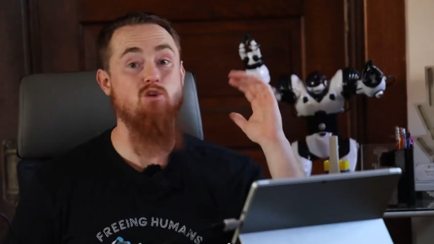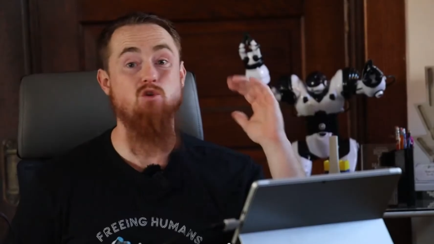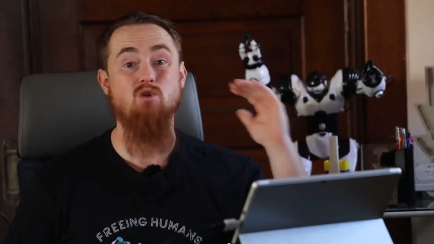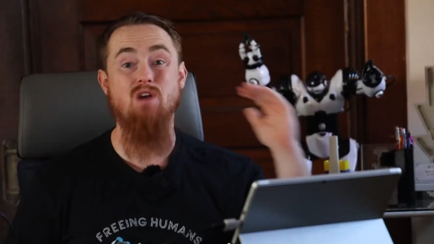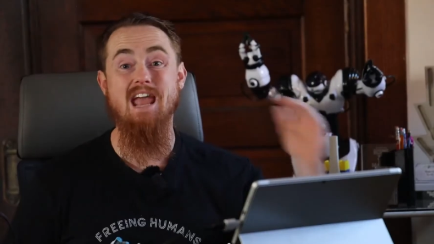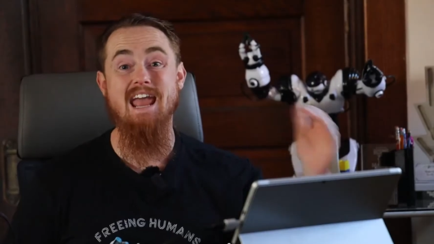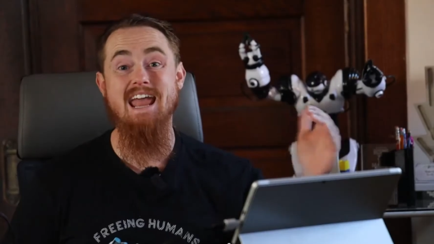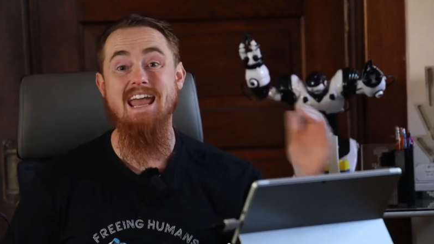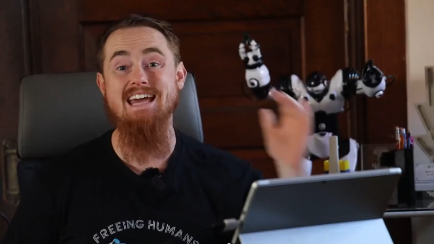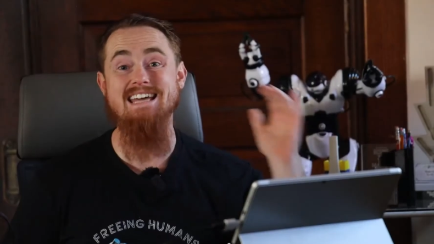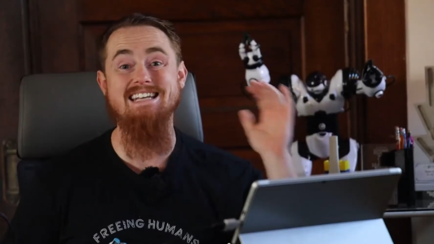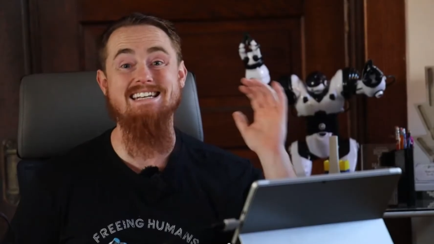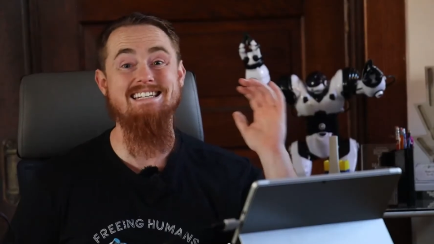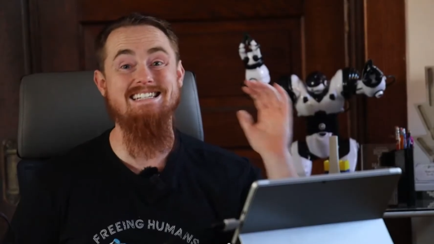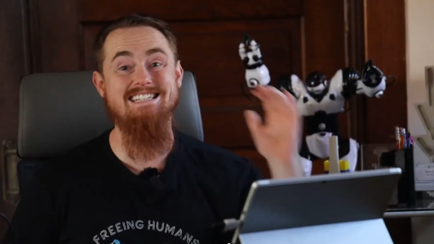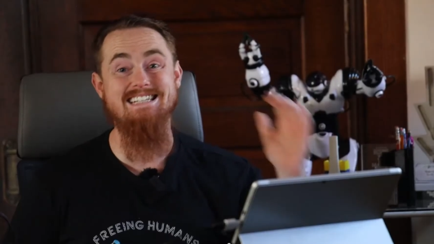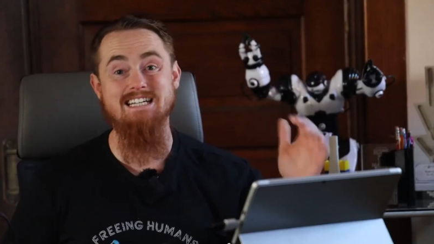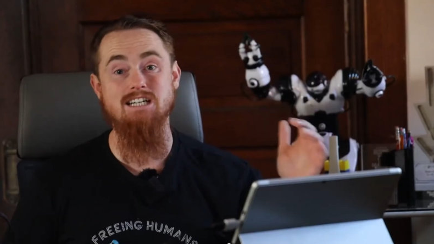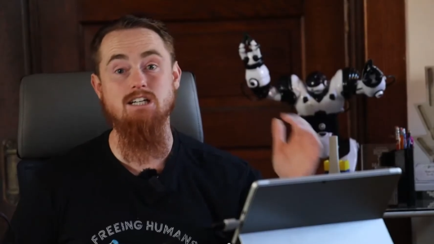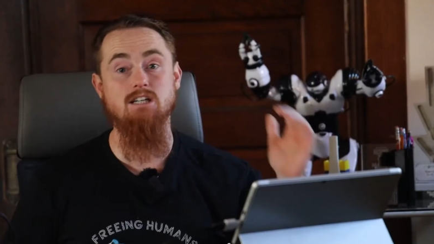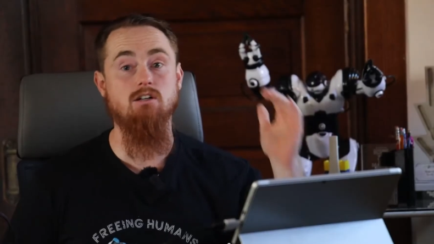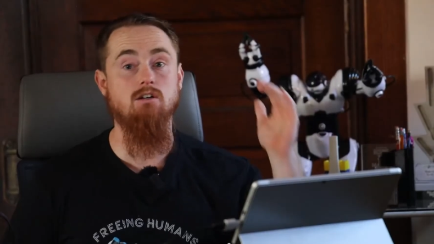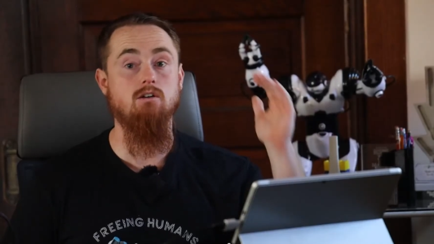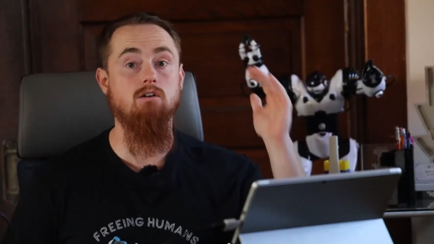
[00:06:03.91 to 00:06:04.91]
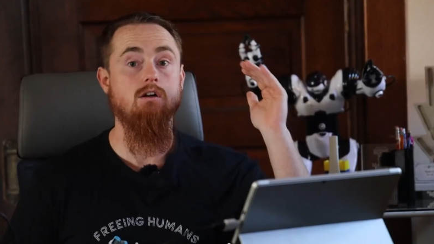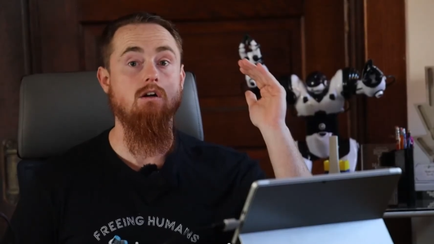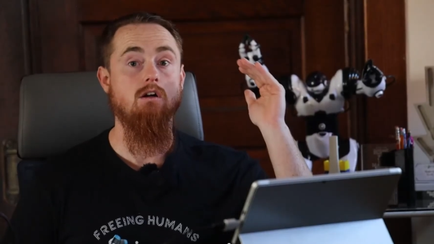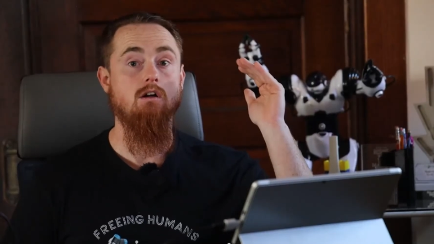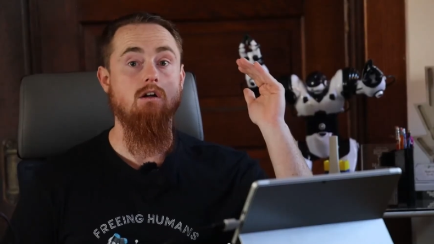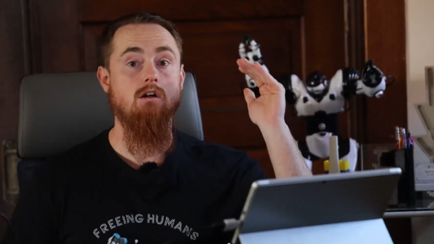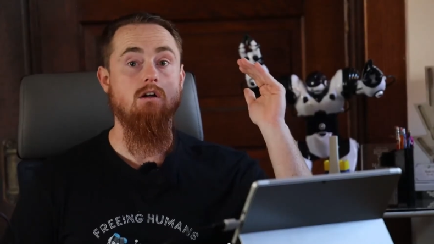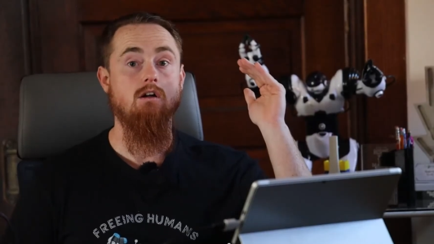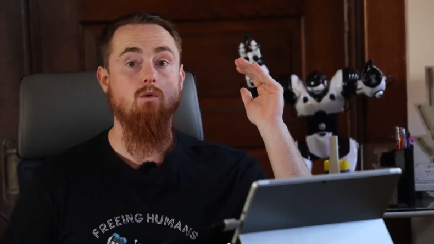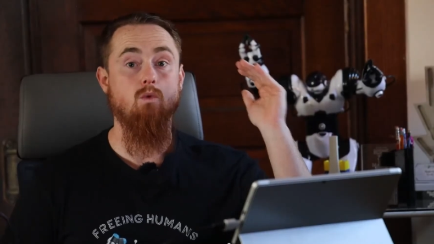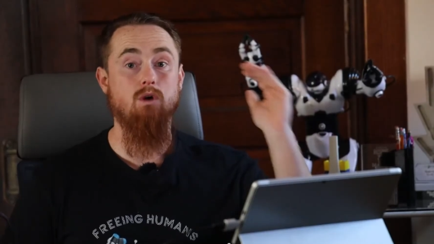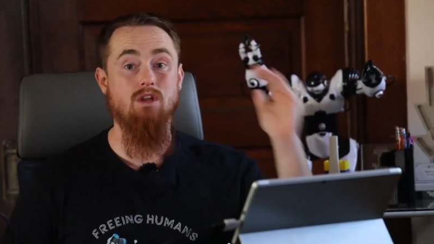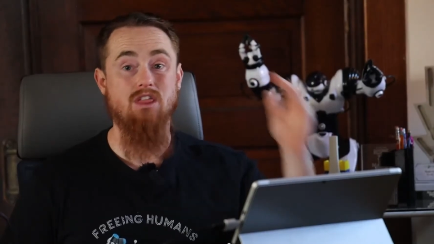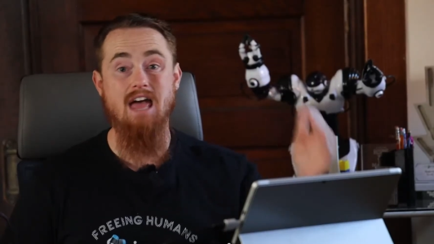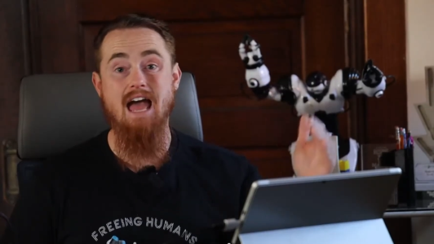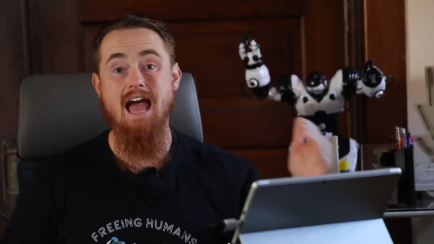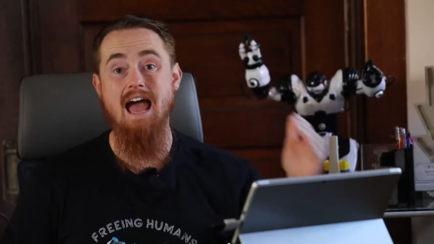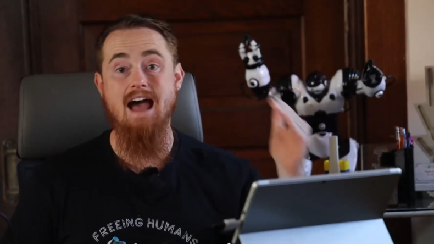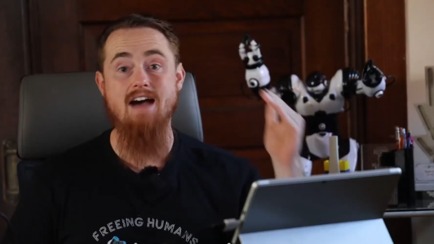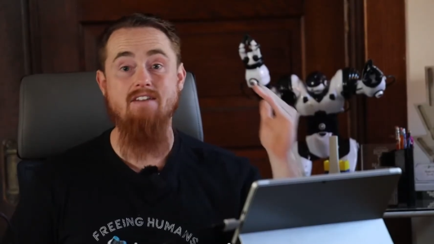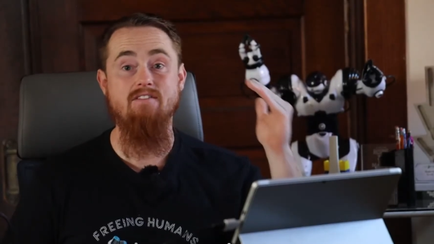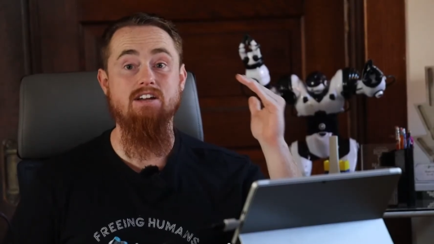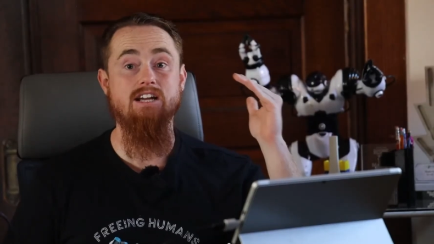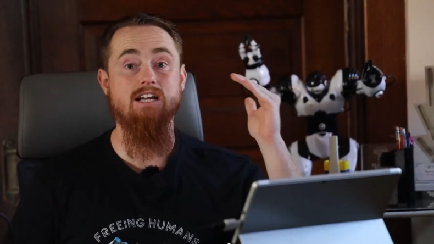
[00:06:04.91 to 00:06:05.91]
you can't deal with
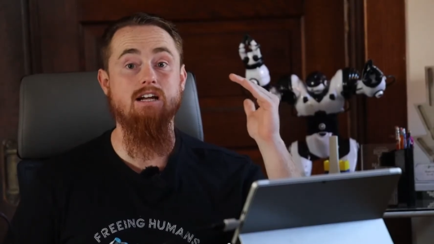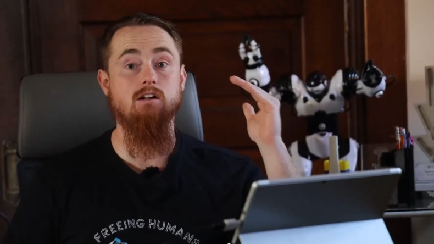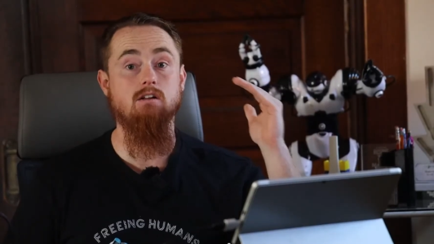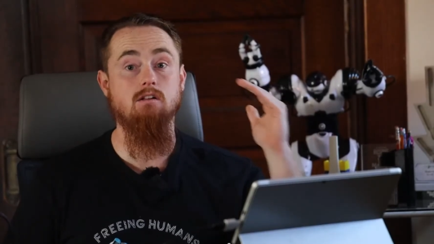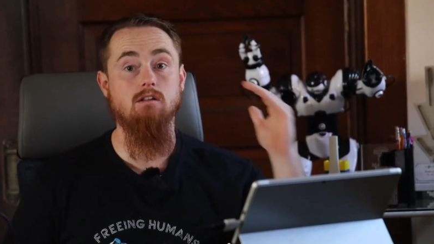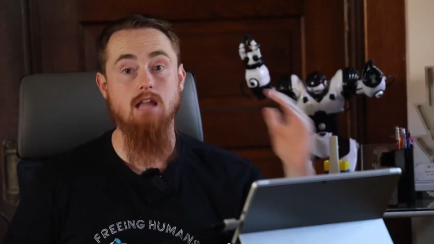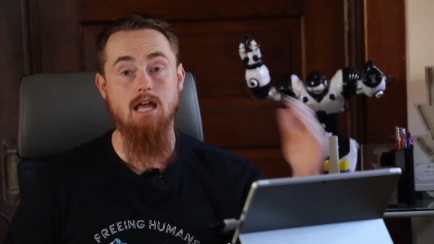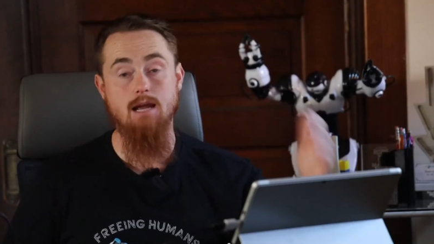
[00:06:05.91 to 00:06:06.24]
having